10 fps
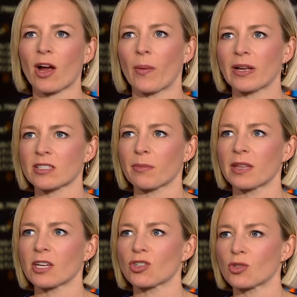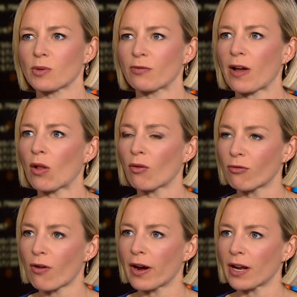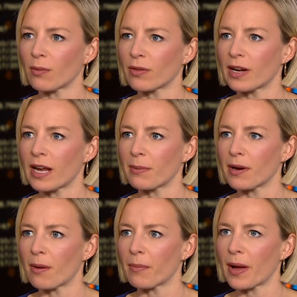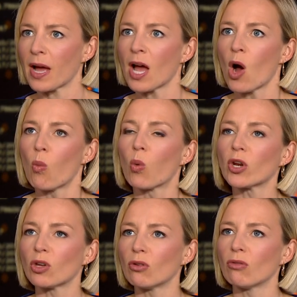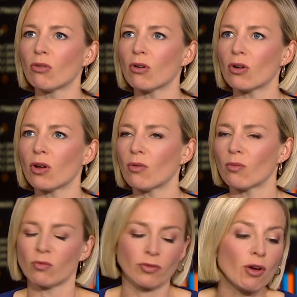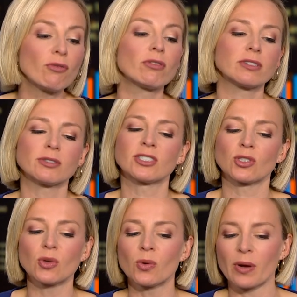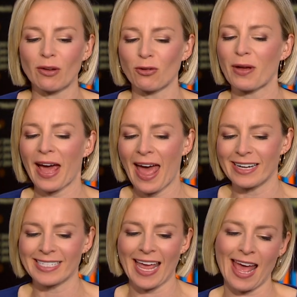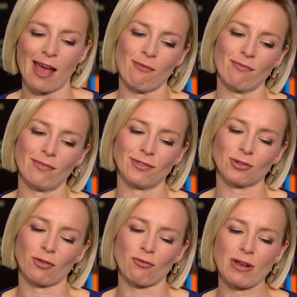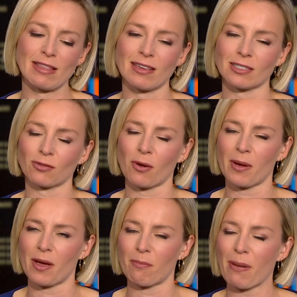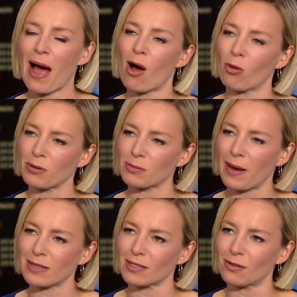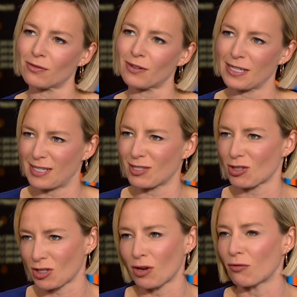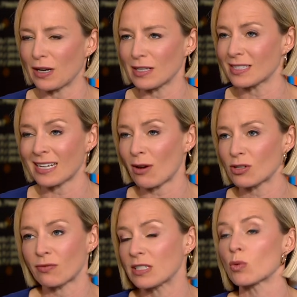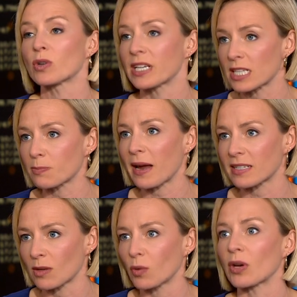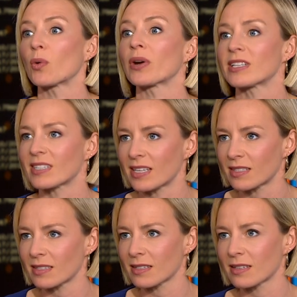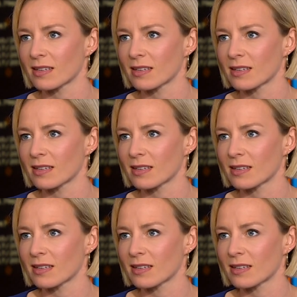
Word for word: echoing some of the issues we felt on Friday with the Labour number. What do you uh, uh, do, if you can, not dare, sort of read this from a Powell perspective? Is this just going to feed into the narrative he's already expecting, what he already sees?